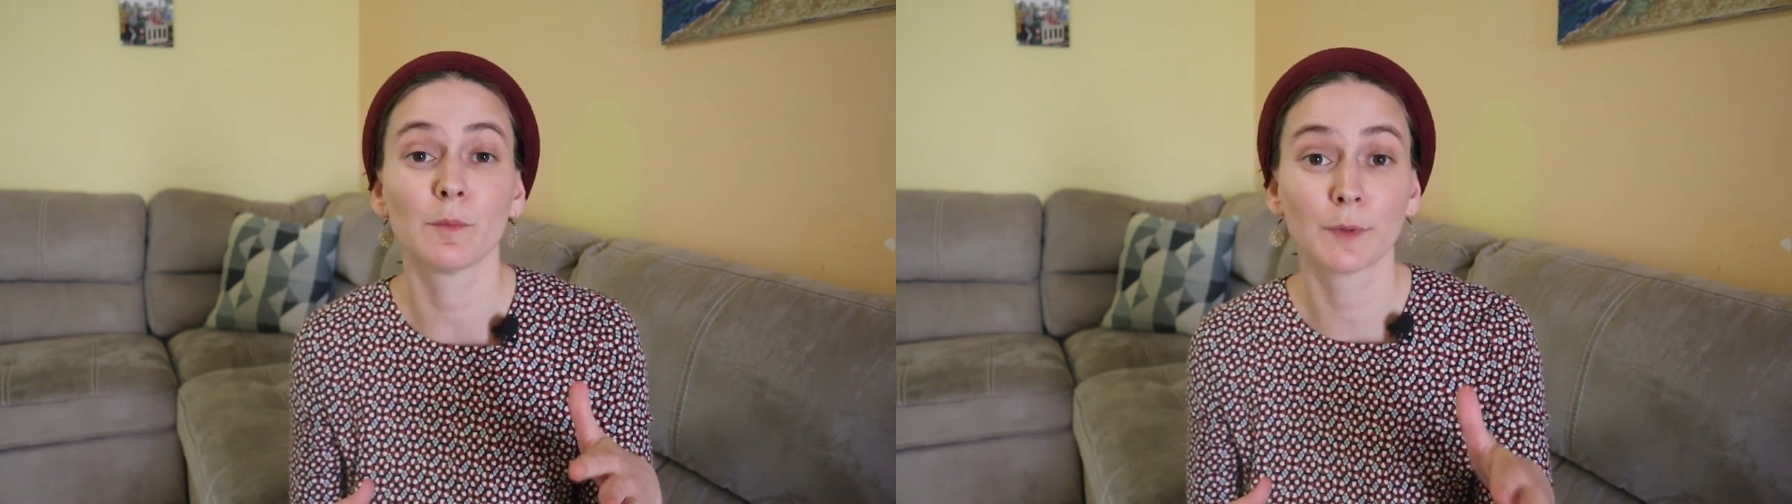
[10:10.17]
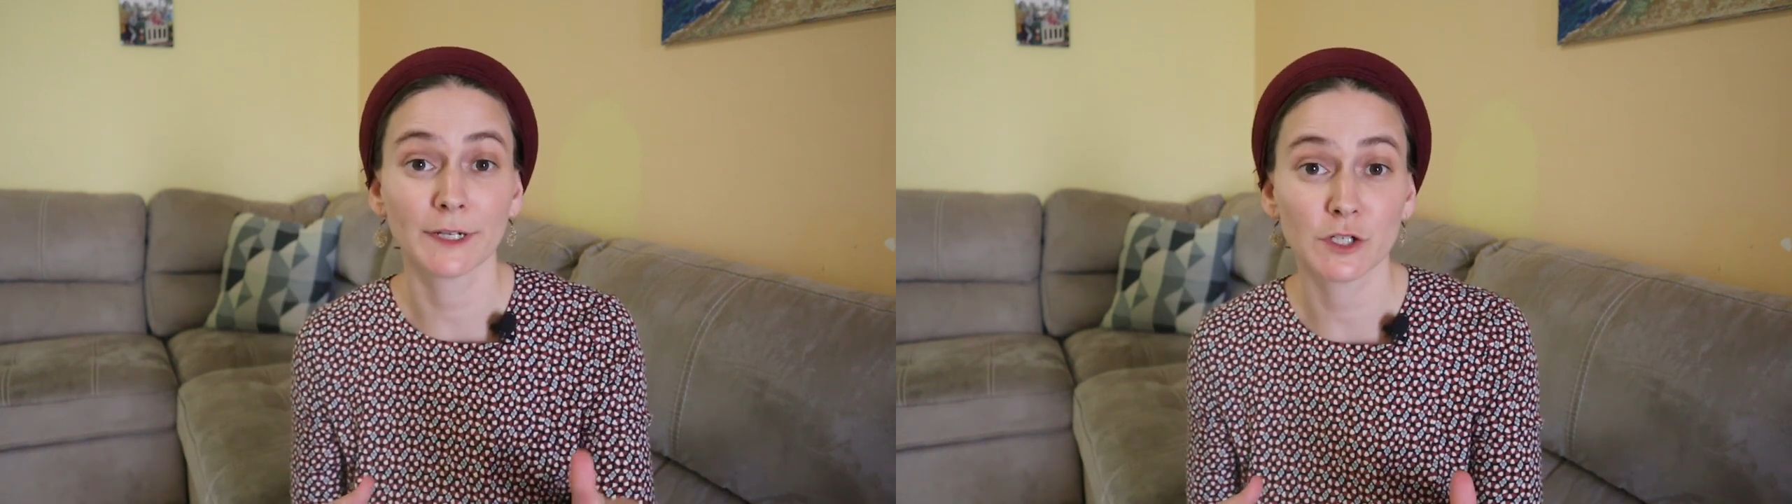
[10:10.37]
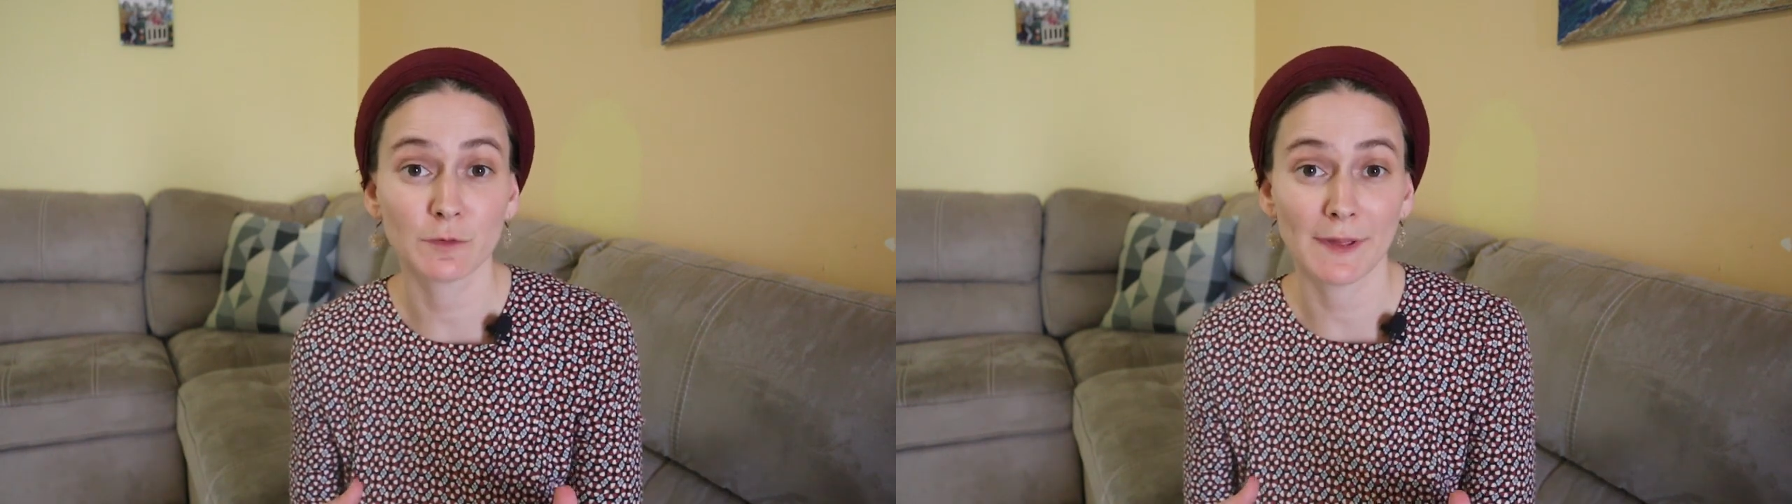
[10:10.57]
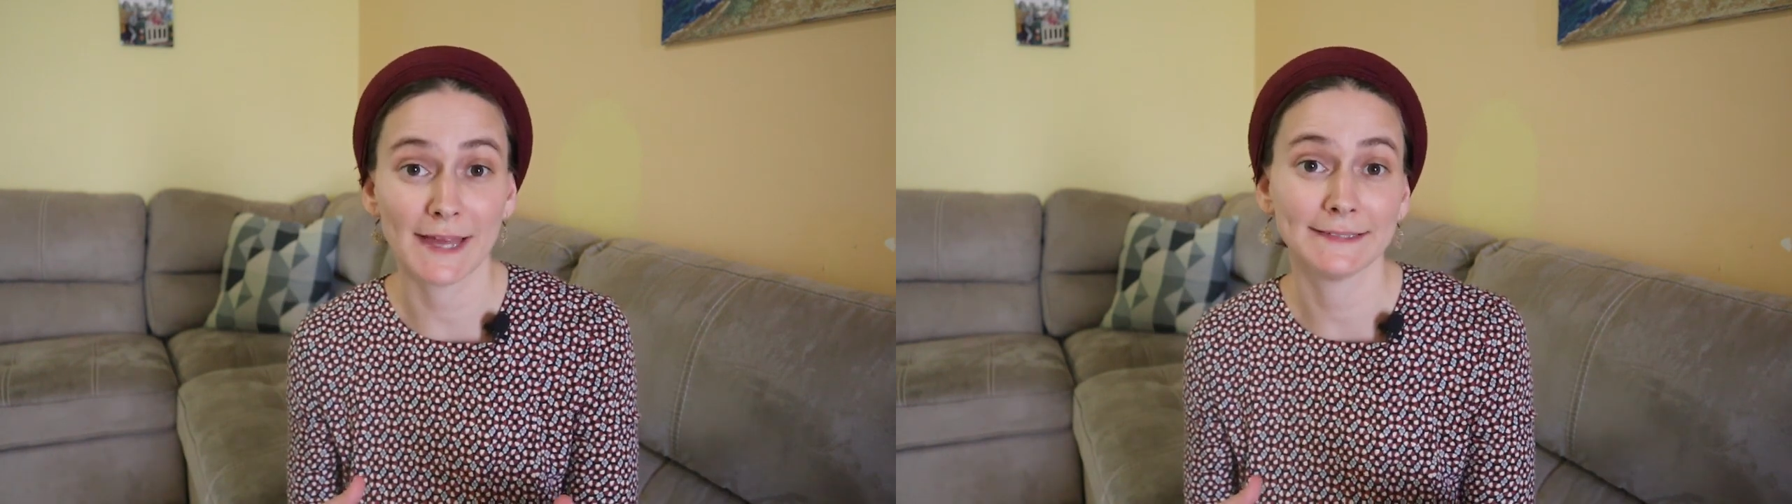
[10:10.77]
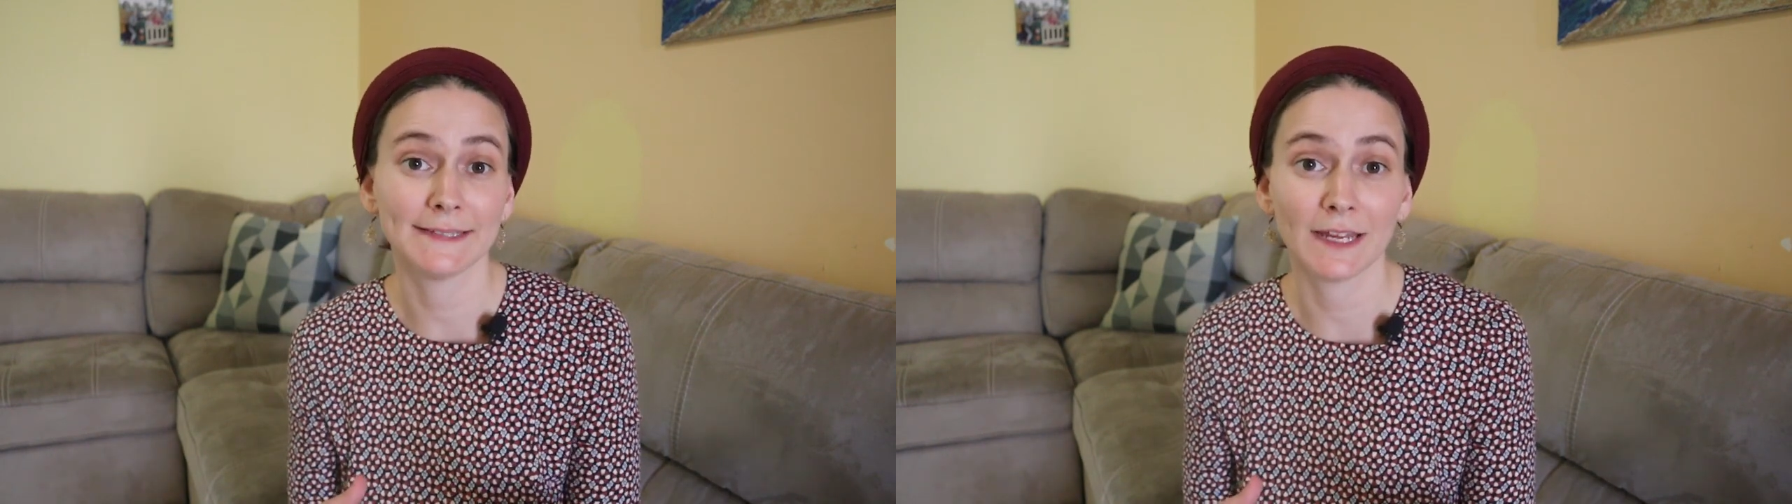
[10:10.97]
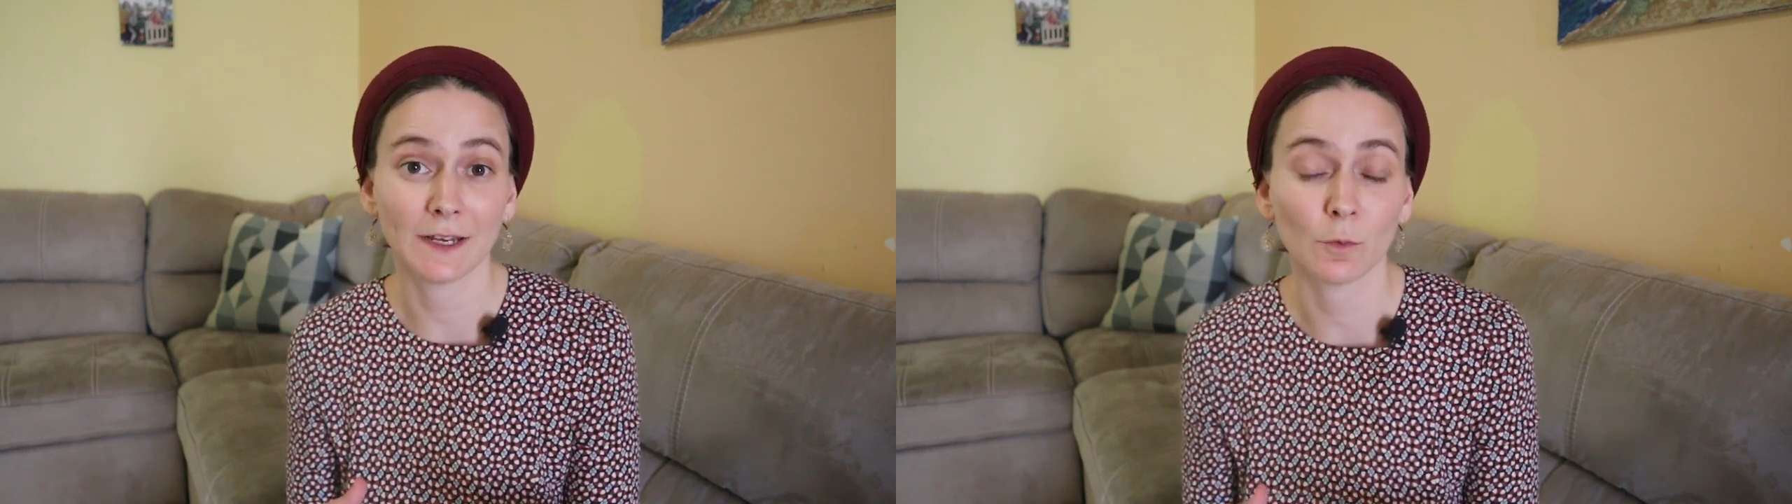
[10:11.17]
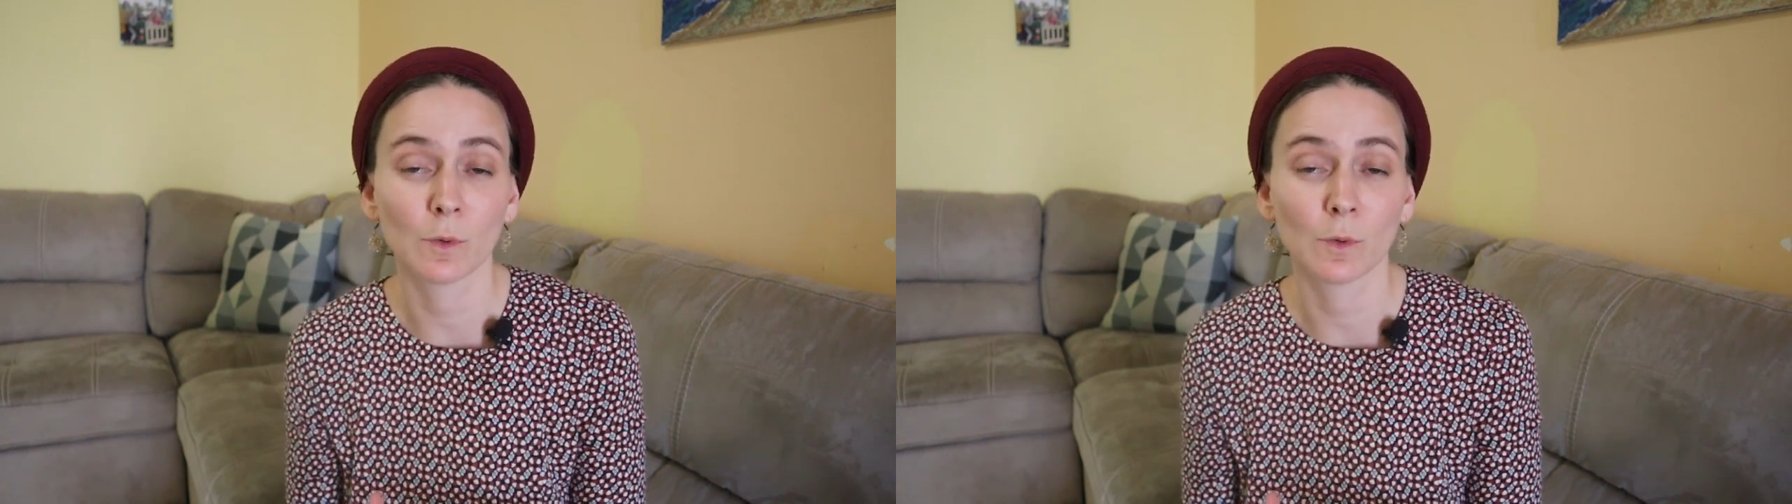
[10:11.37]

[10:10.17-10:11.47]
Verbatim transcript: the British mandate